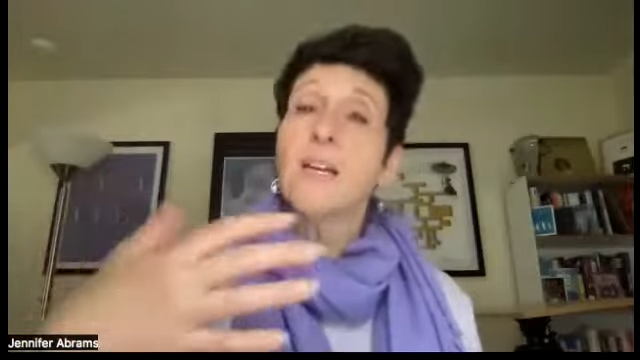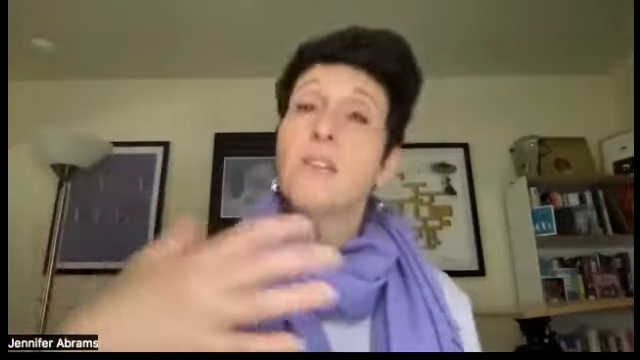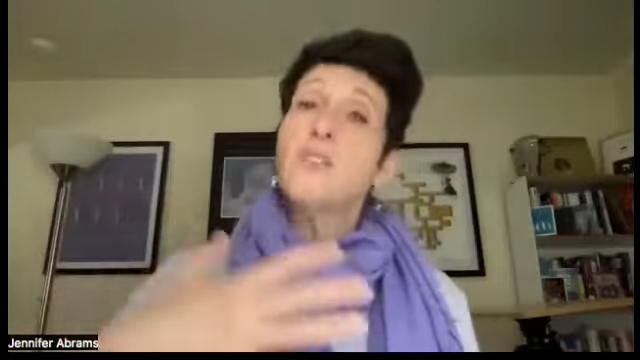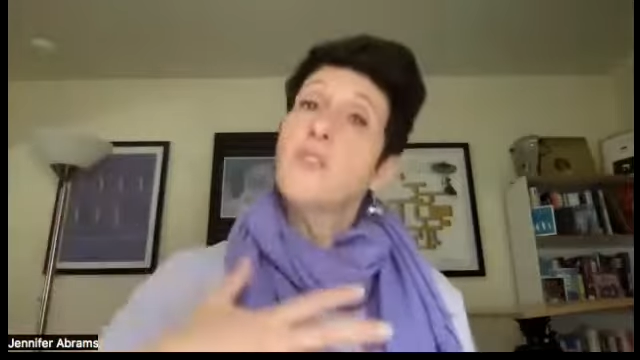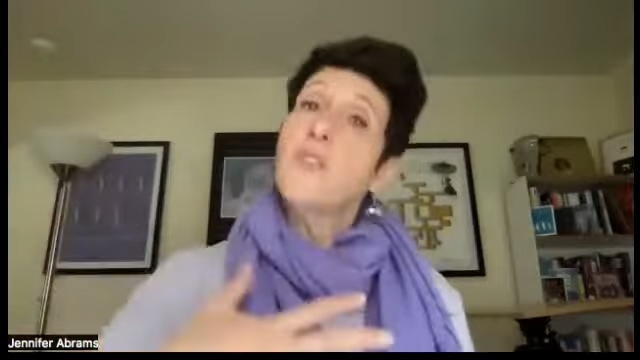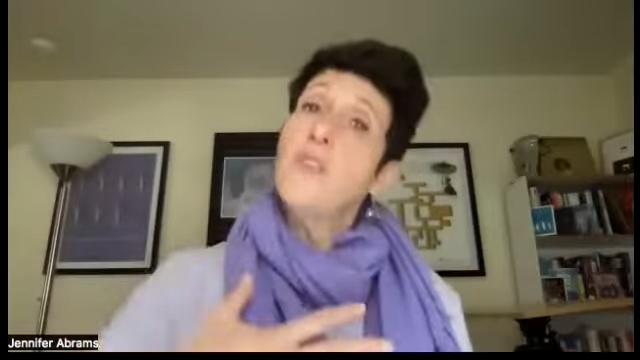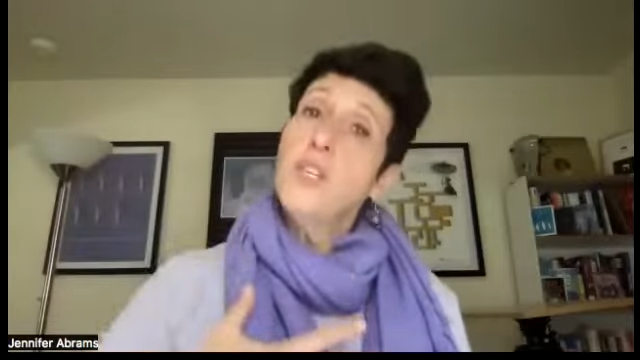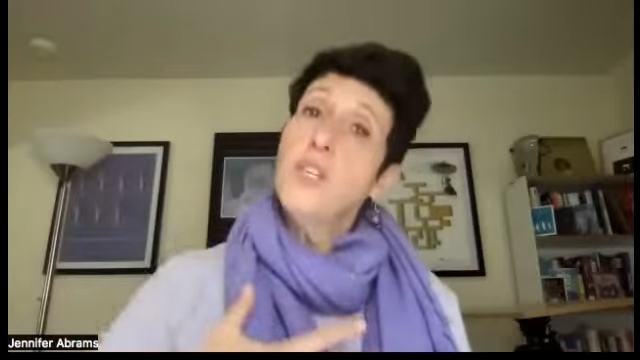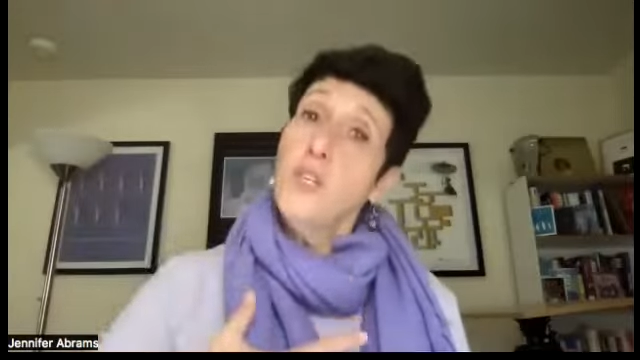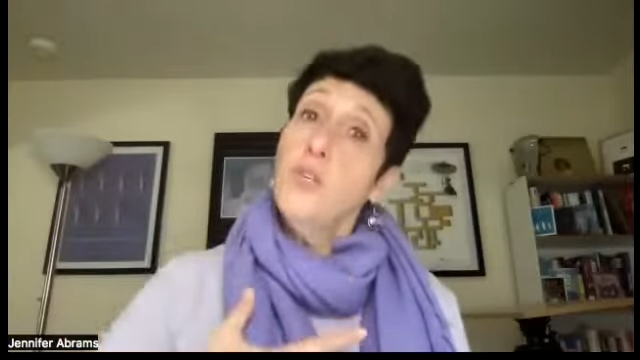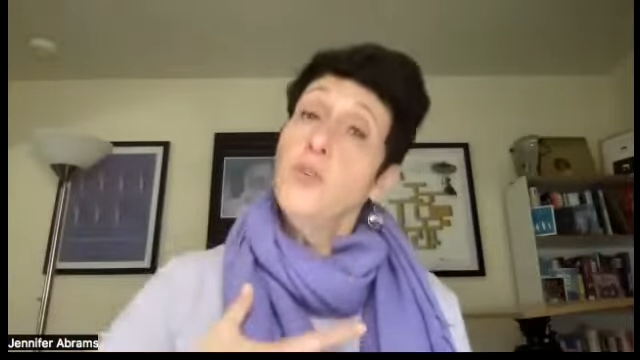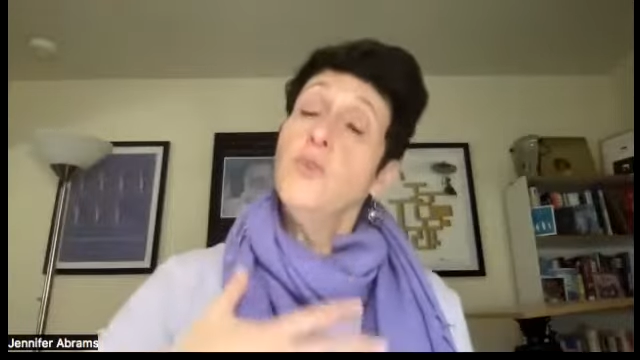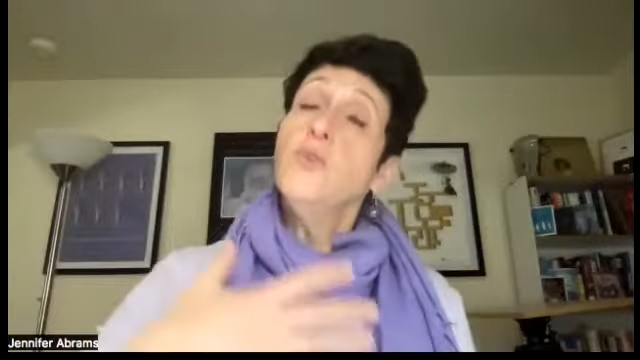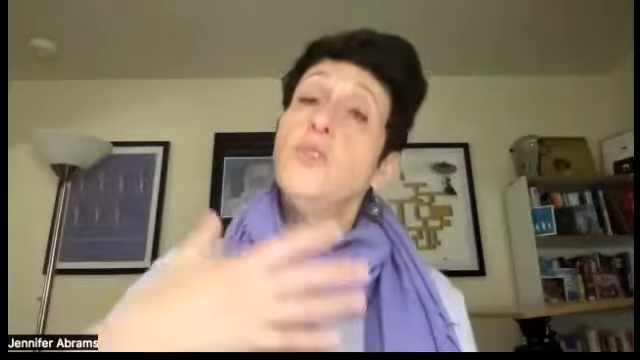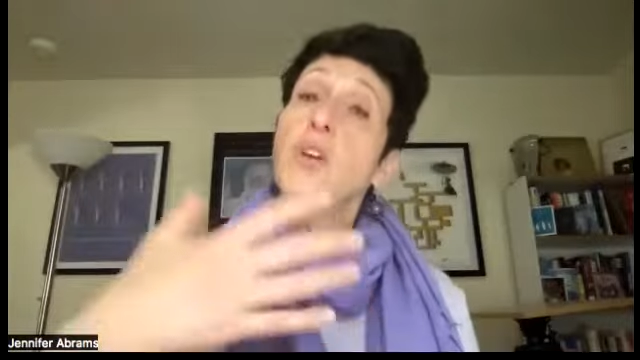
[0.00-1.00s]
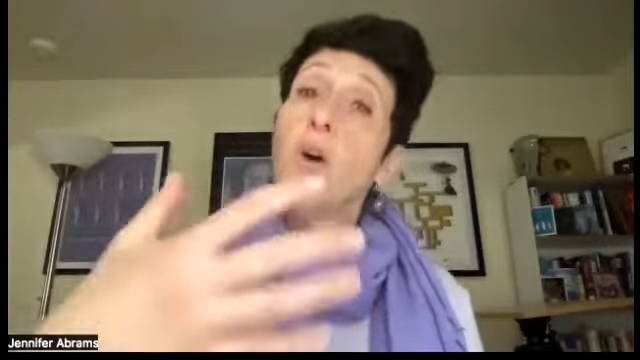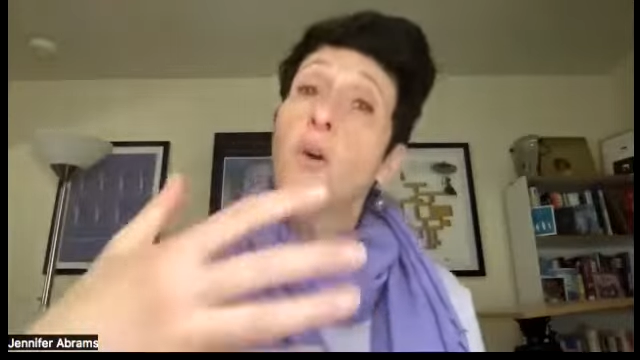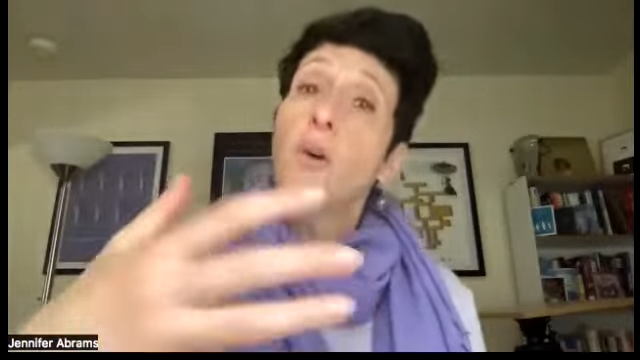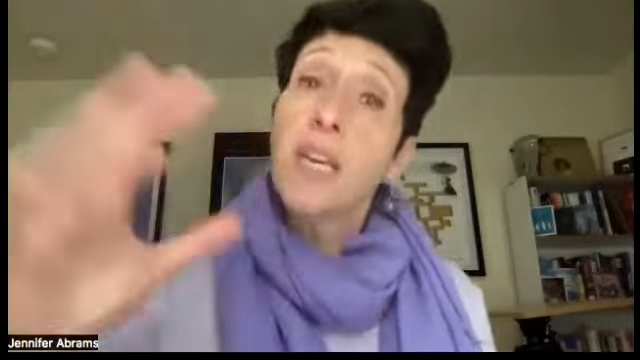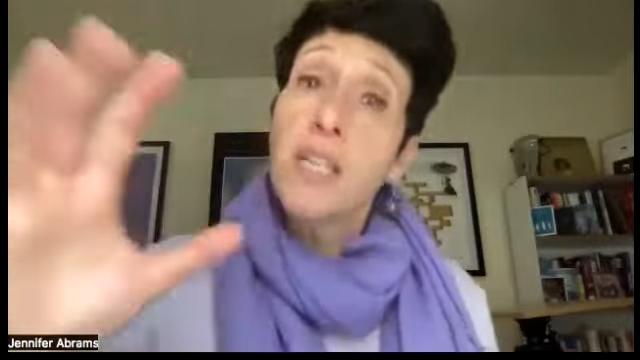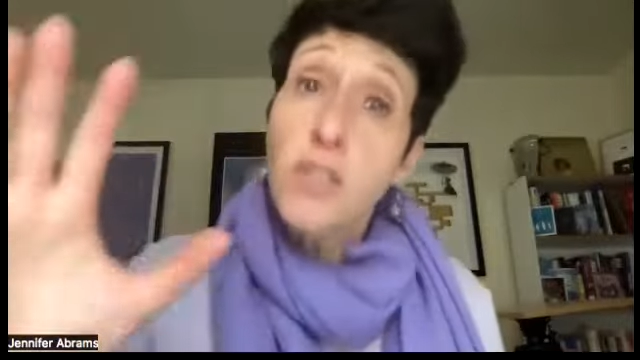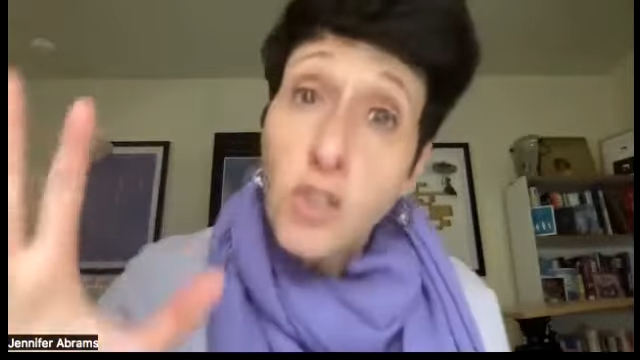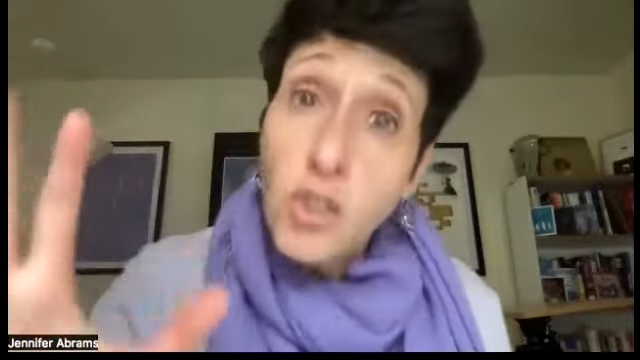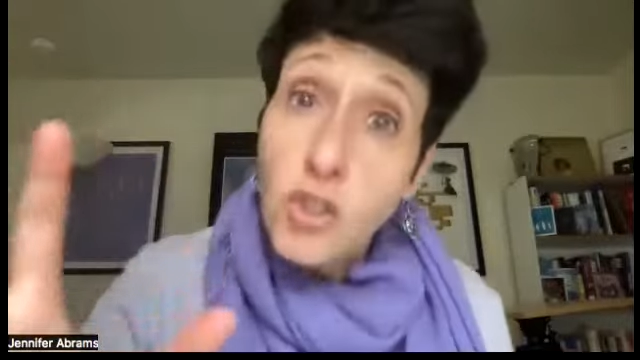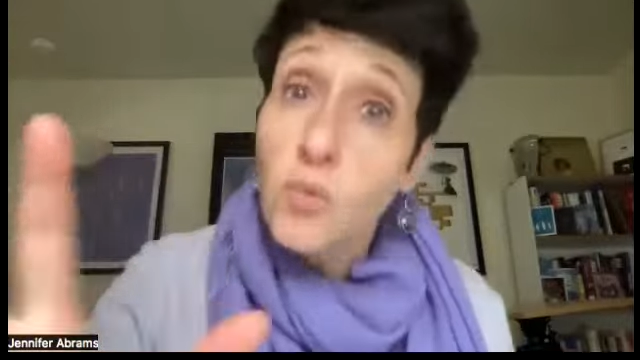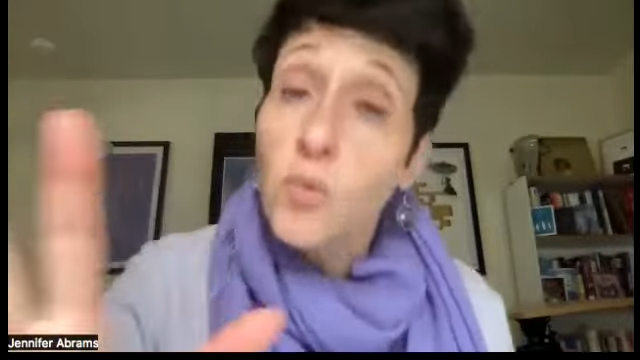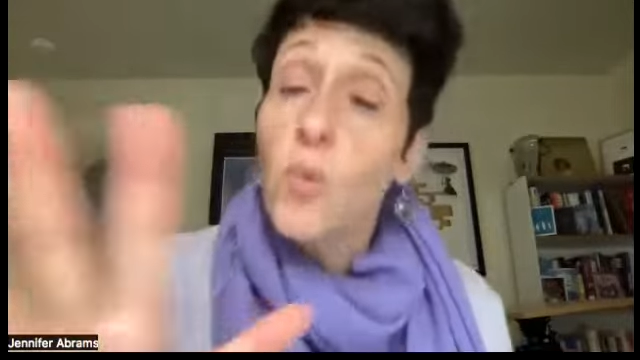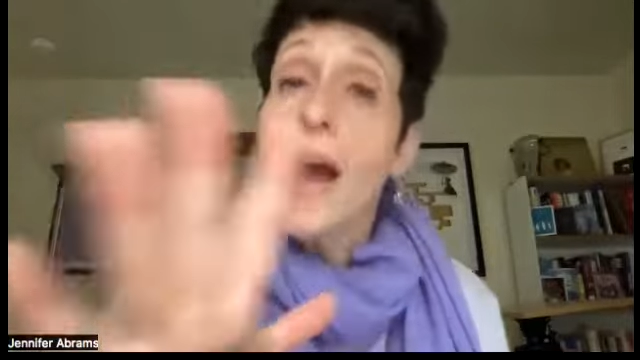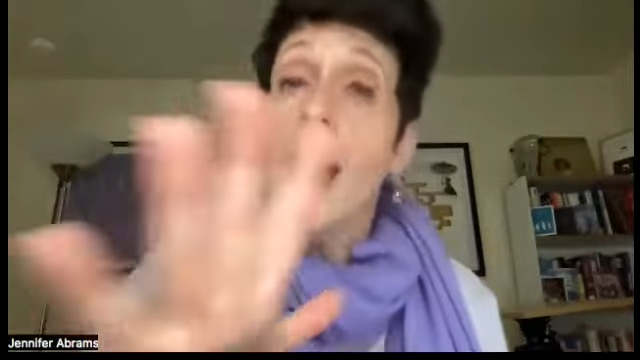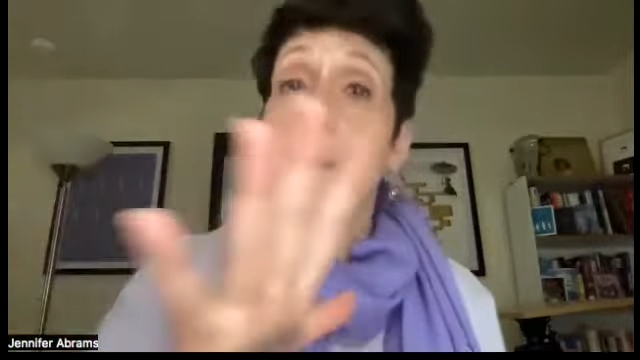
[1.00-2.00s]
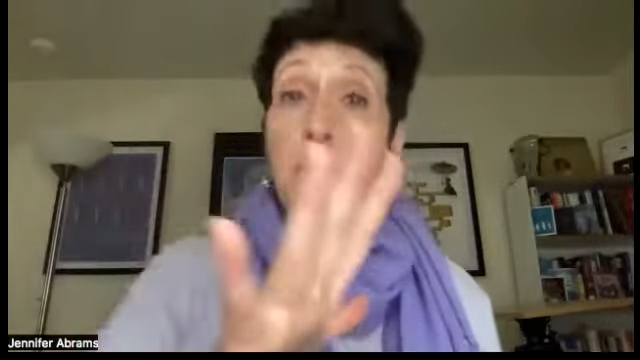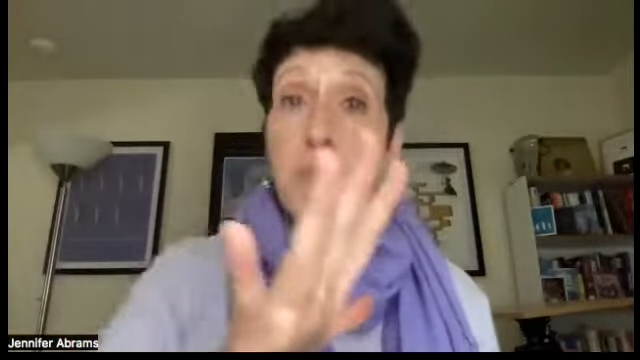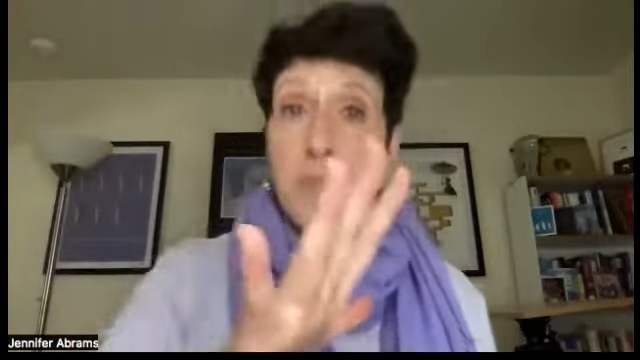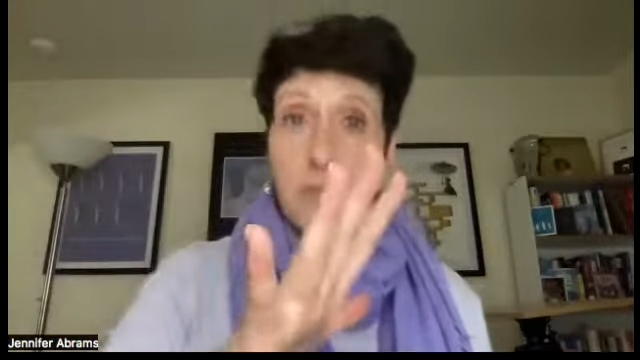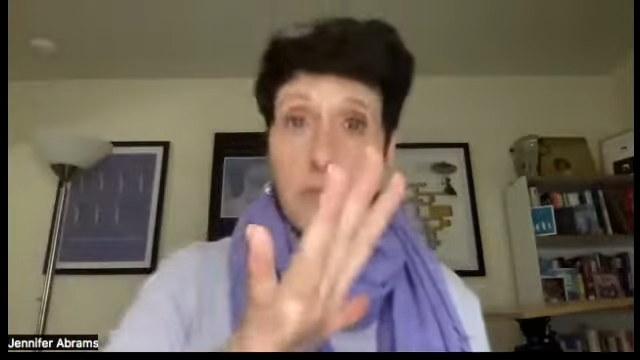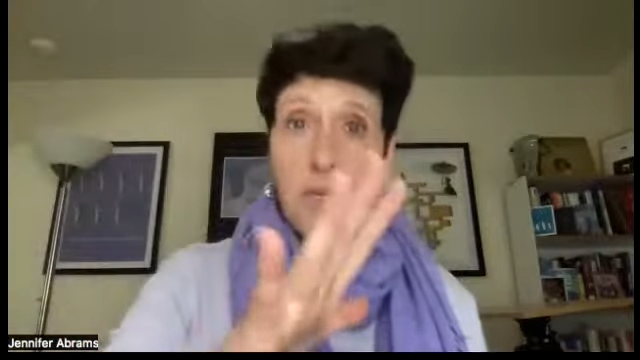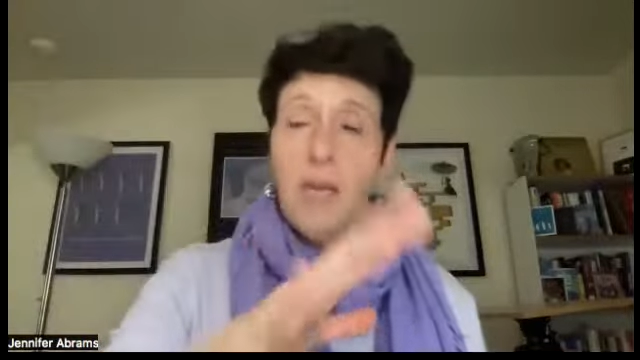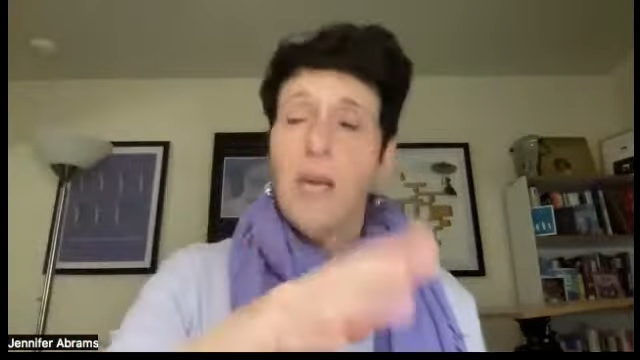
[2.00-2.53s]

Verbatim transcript: so that you don't get swept